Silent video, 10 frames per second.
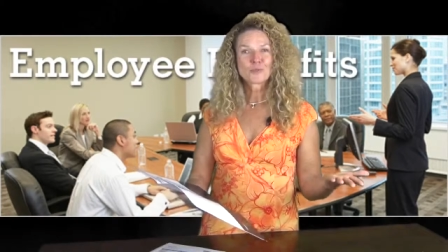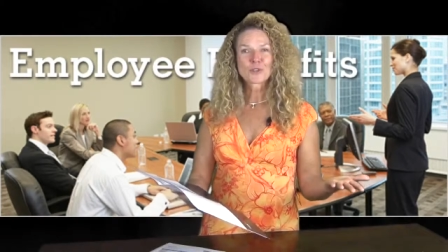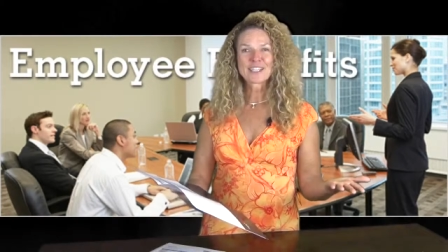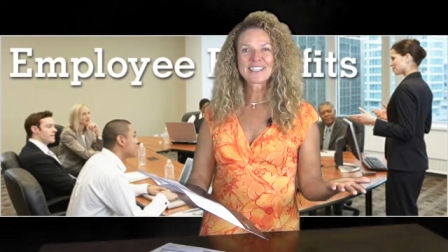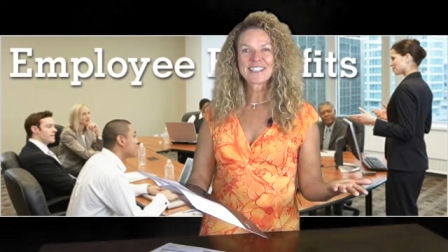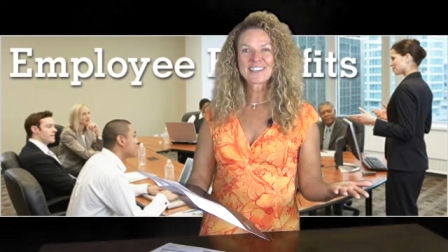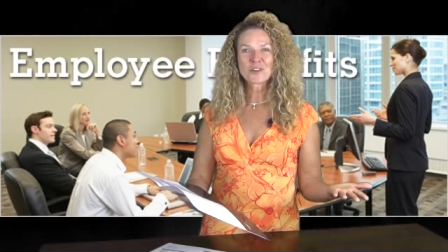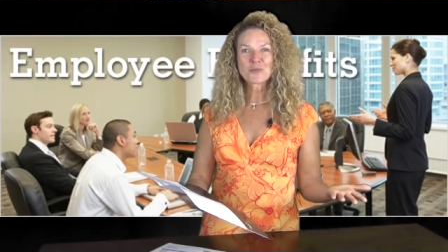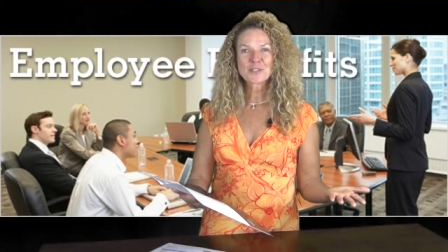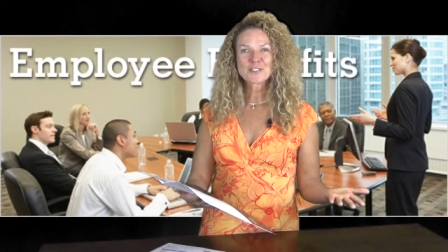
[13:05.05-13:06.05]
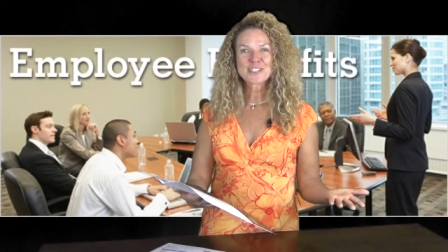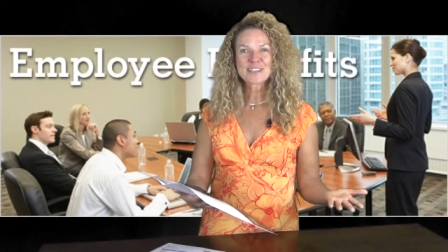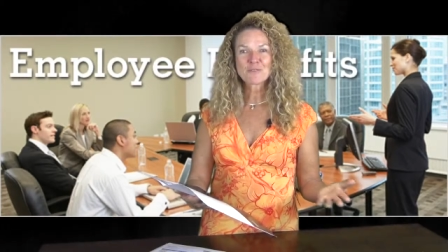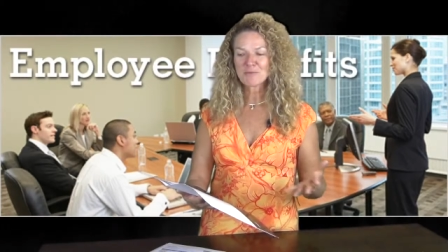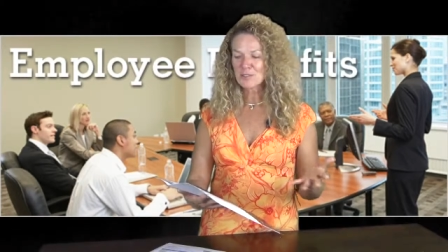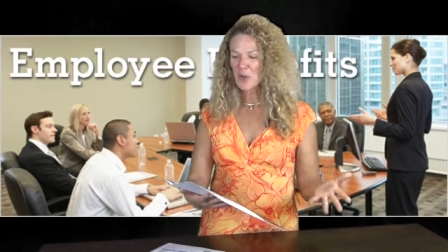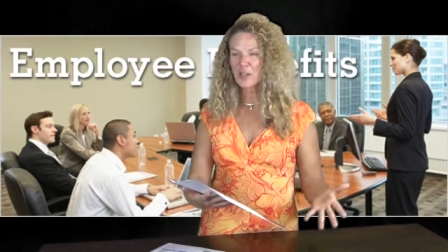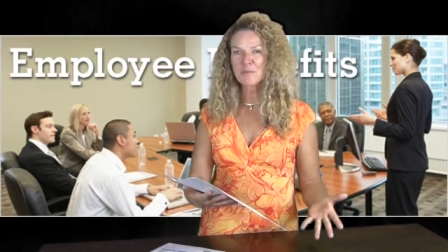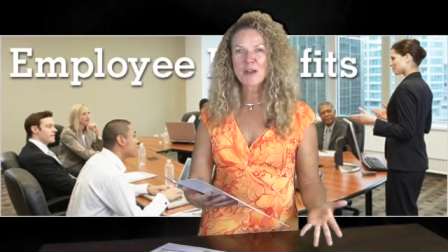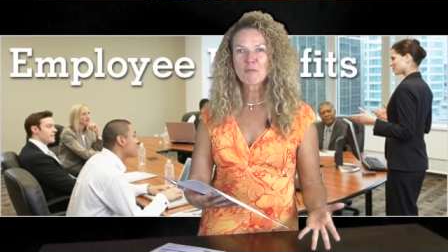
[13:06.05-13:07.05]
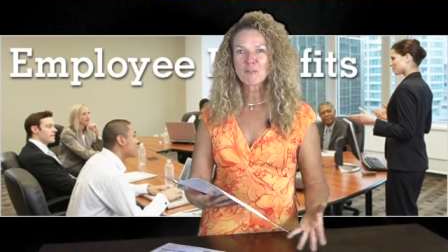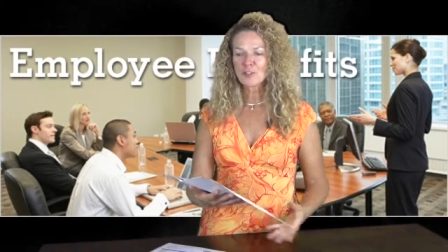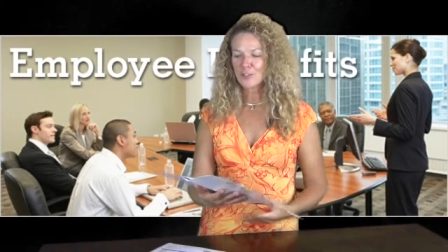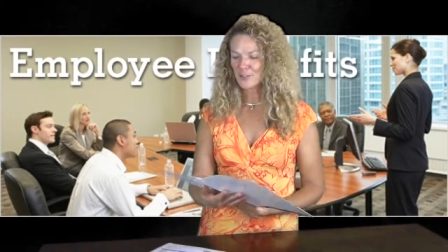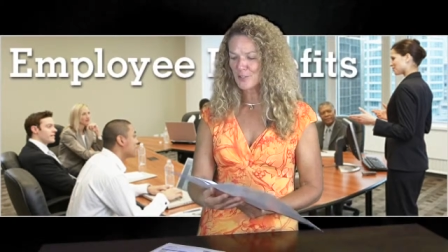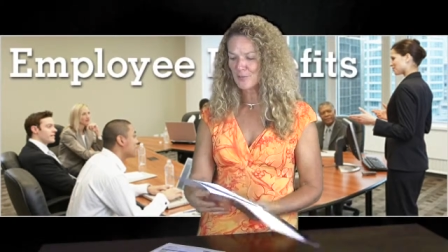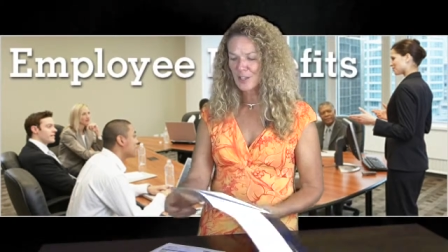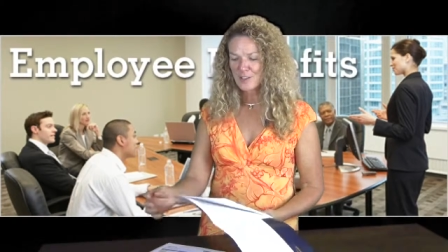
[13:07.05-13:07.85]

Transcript: we're going to get our wills done. We've been talking about it for years.